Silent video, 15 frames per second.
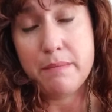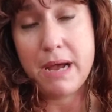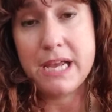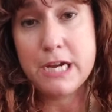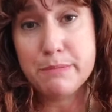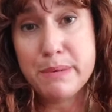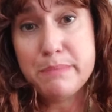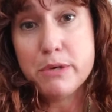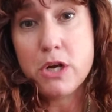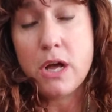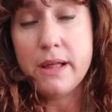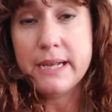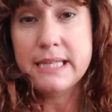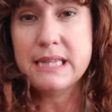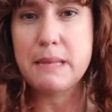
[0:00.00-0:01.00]
I hear people
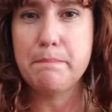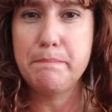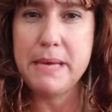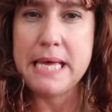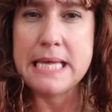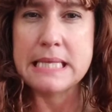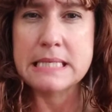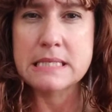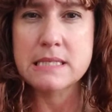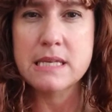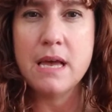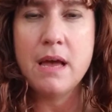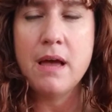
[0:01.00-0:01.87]
calling it the bins.